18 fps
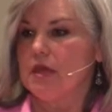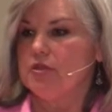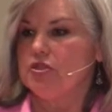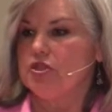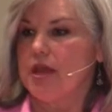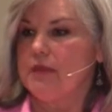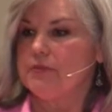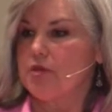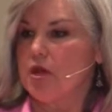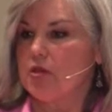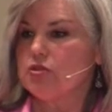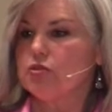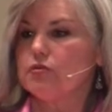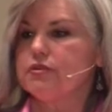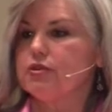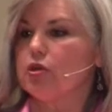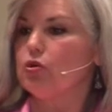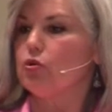James
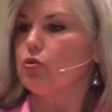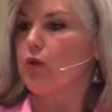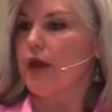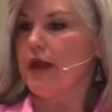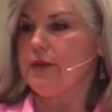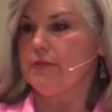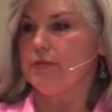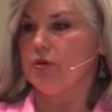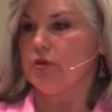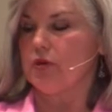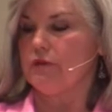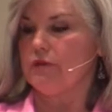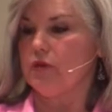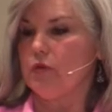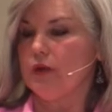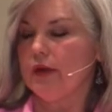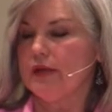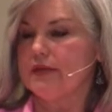also is a great book. If
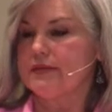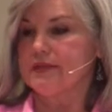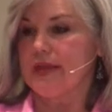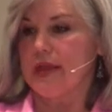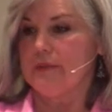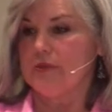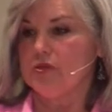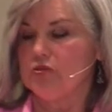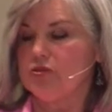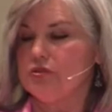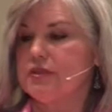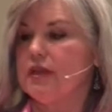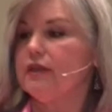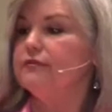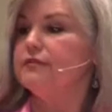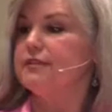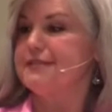you want to examine yourself